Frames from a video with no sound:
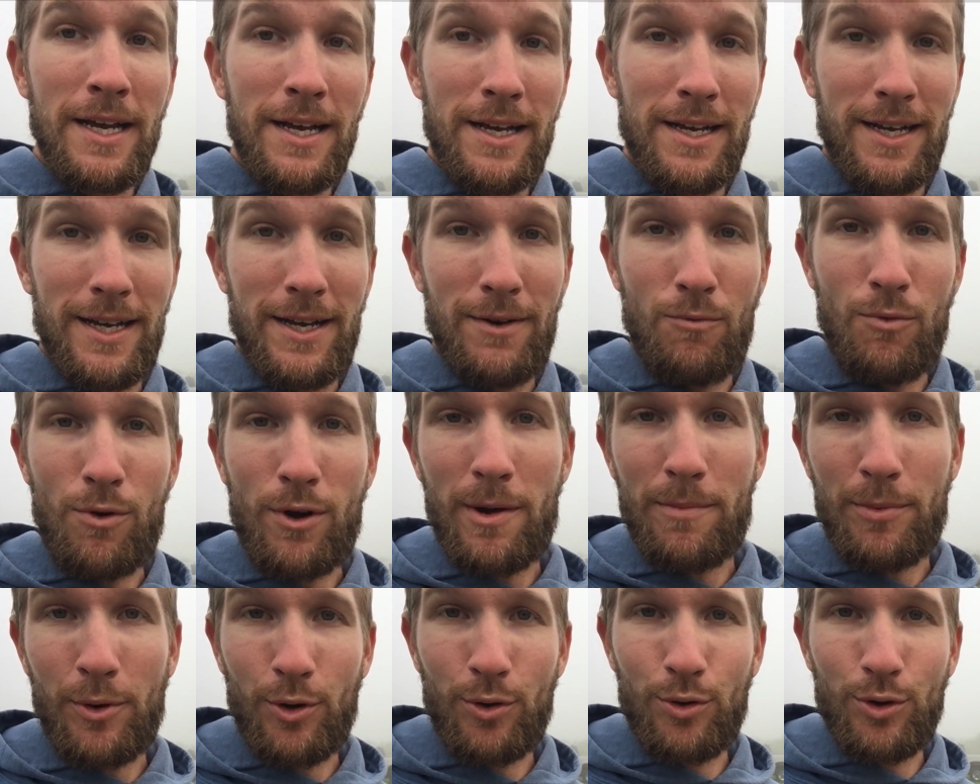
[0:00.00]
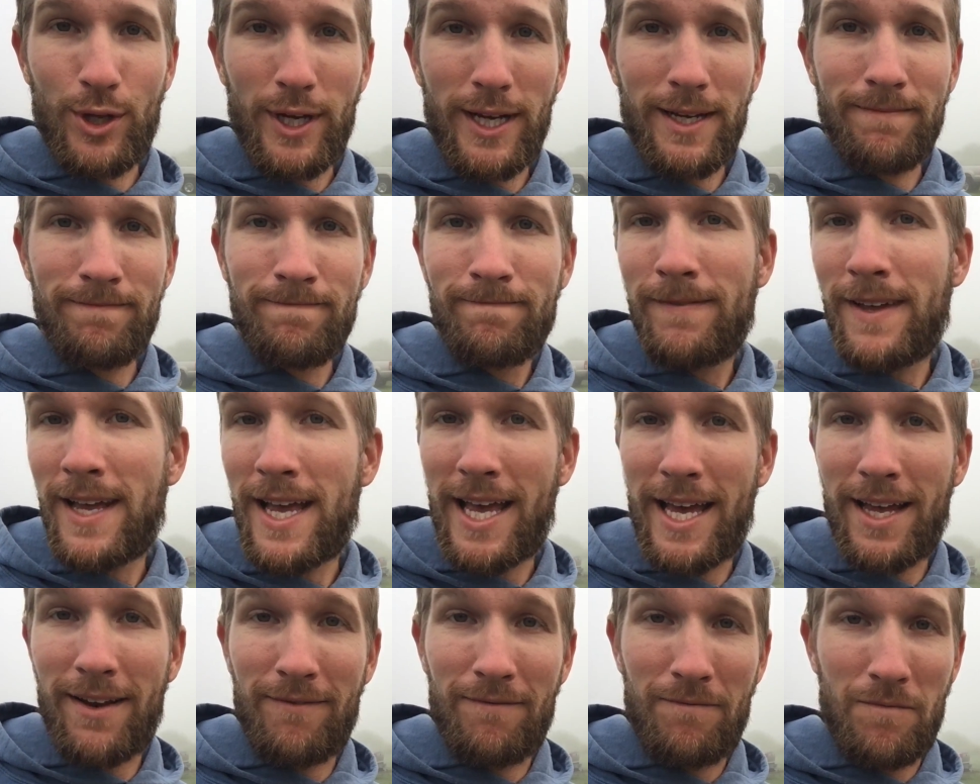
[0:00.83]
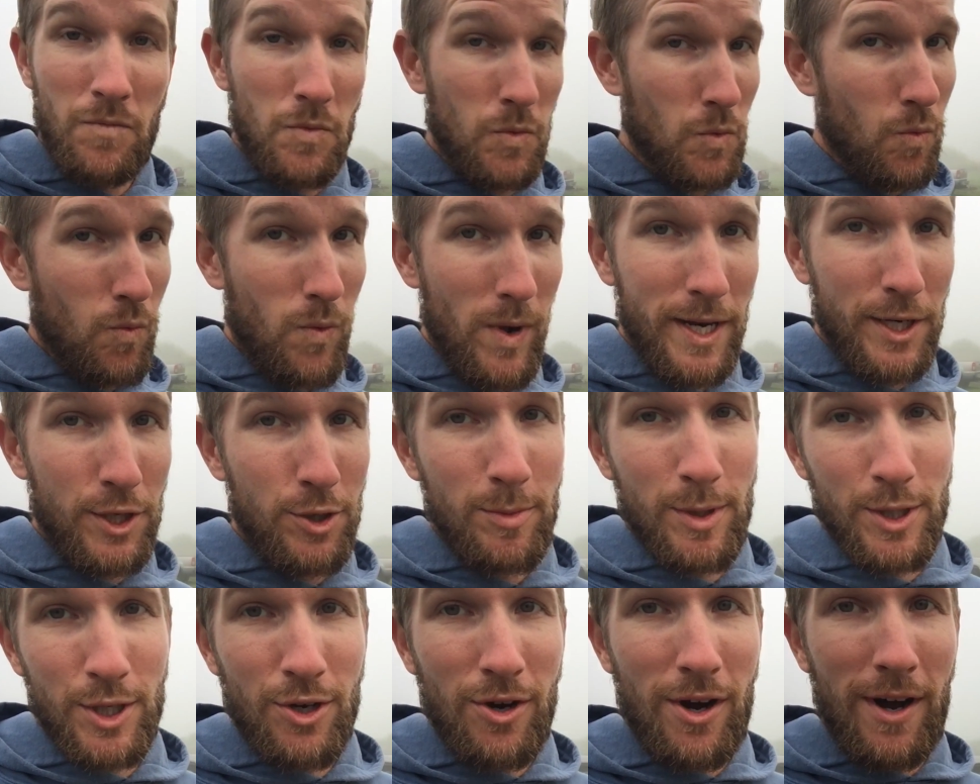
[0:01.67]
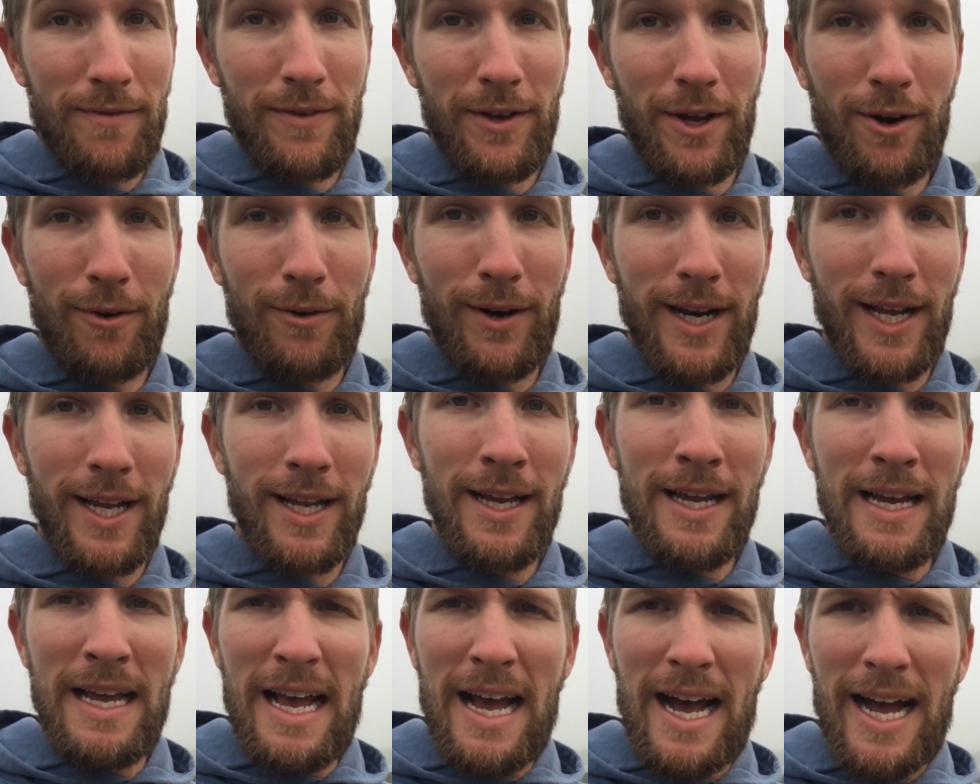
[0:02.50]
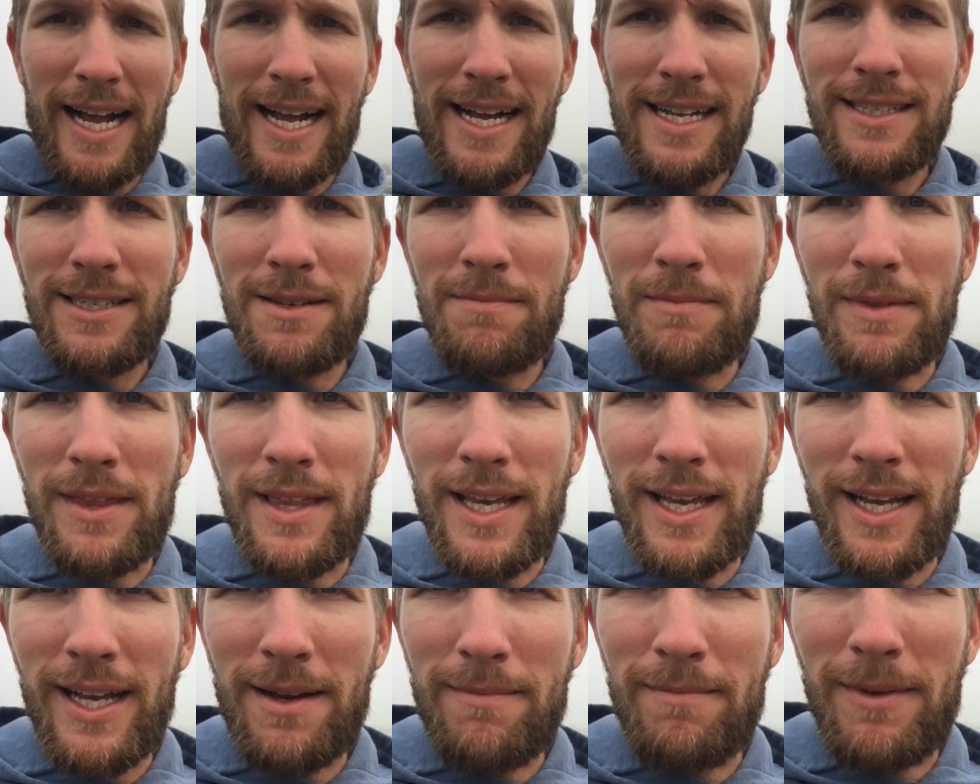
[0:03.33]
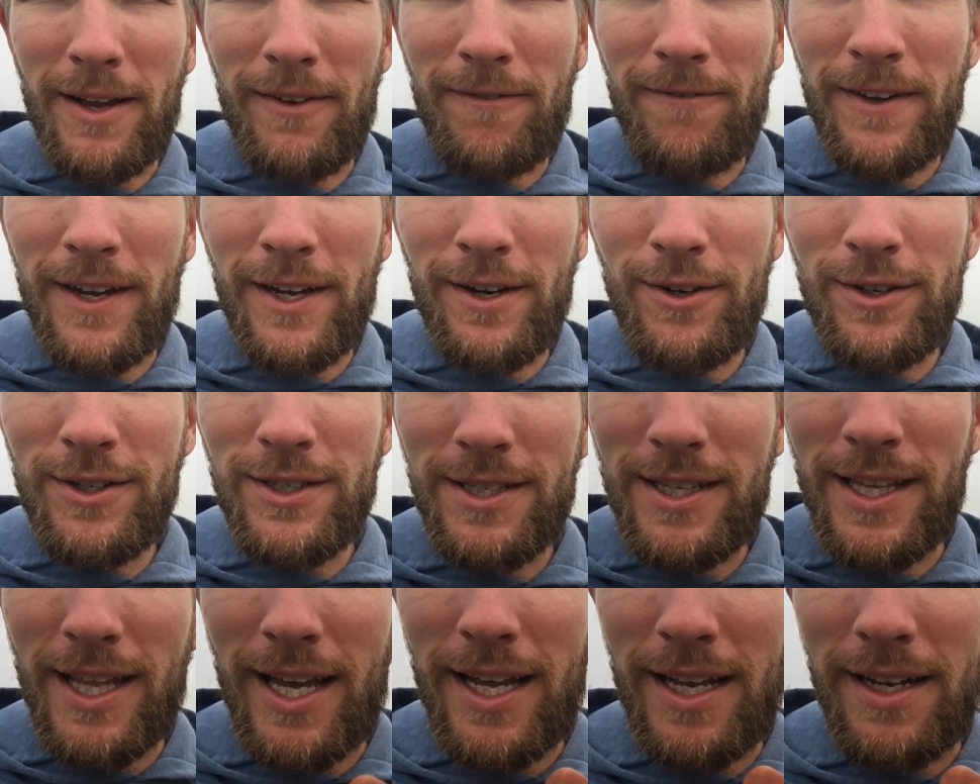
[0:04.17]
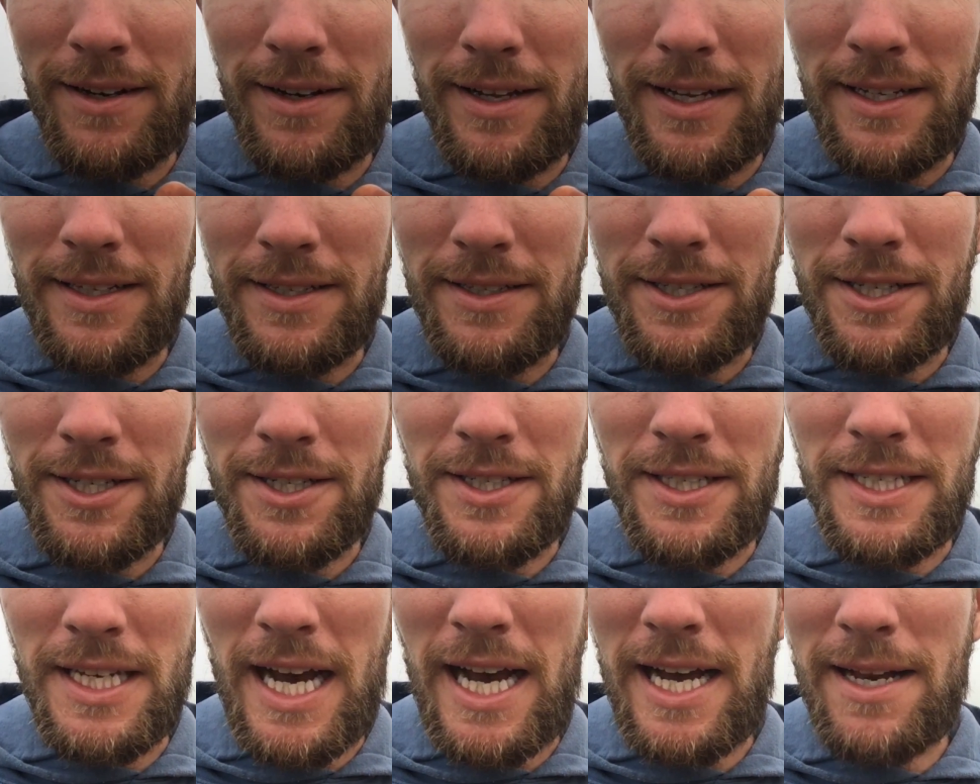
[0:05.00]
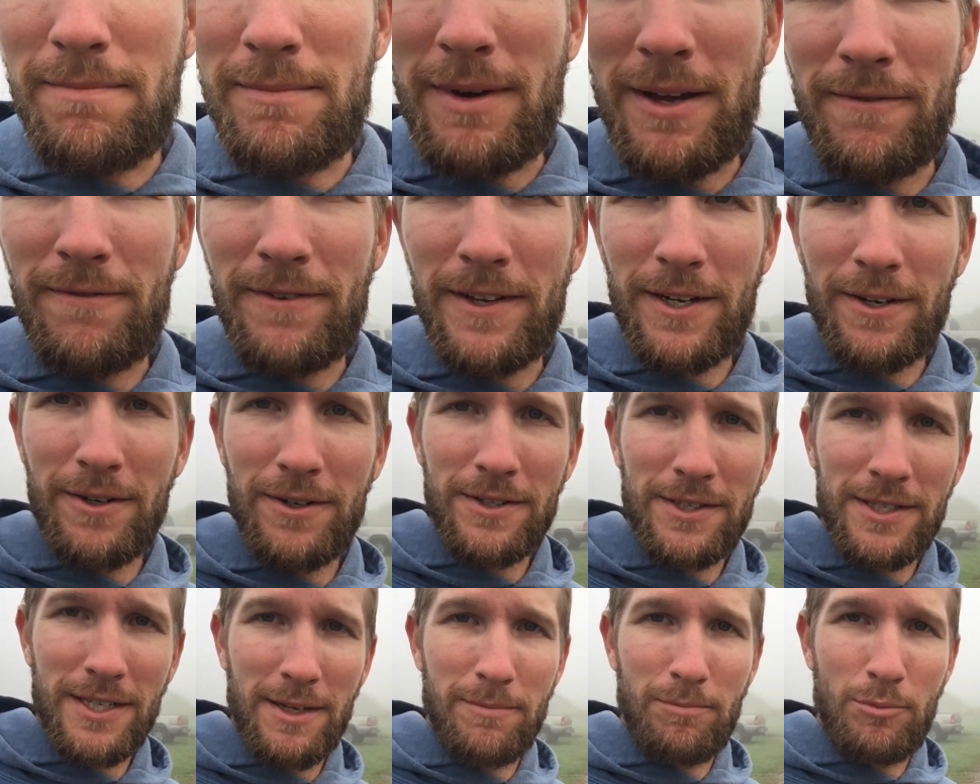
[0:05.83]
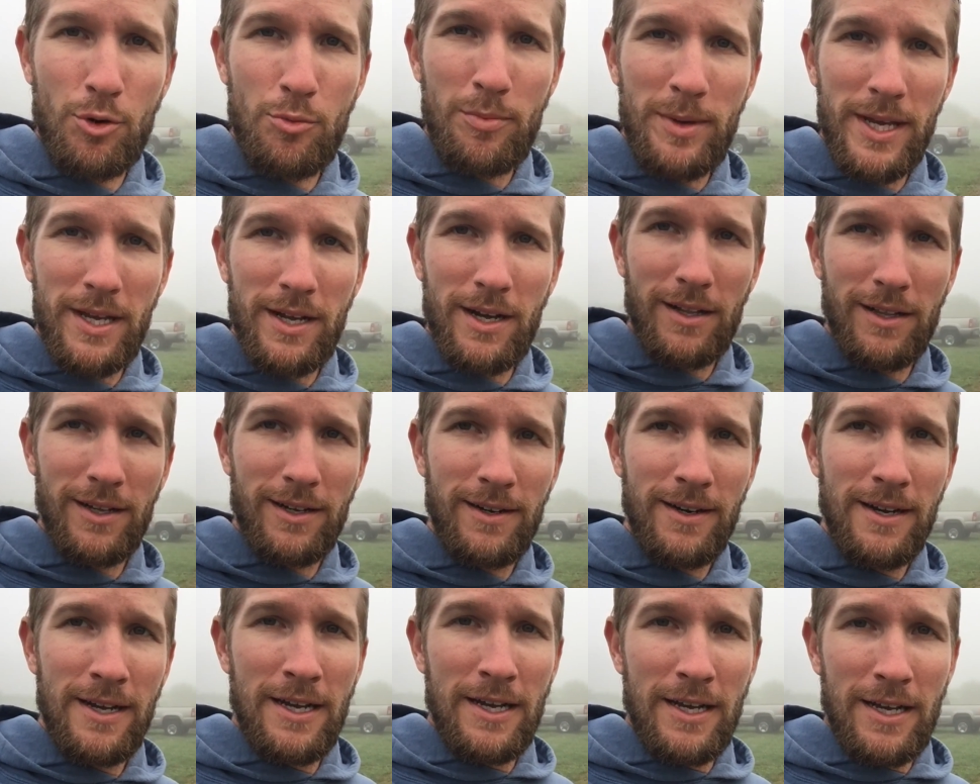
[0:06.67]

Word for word: Uh, woke up early, had way too much coffee already. I got something on my fingers that is just dyed my fingers in a poopy color.